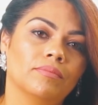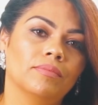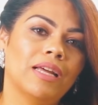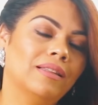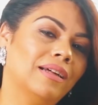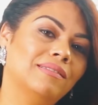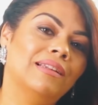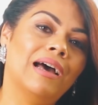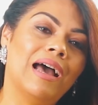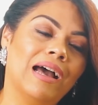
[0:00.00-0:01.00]
And that's
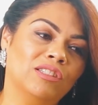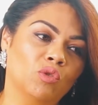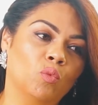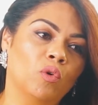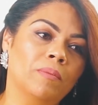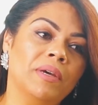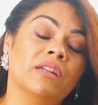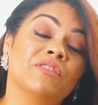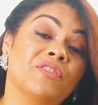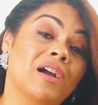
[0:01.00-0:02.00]
not, as a woman
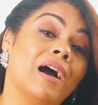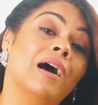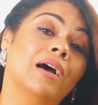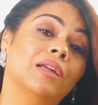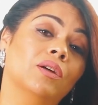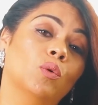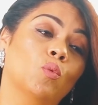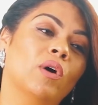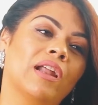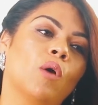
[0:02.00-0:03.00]
of God,
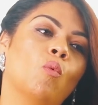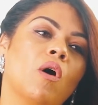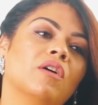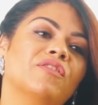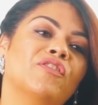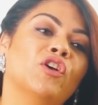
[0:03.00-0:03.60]
what I want for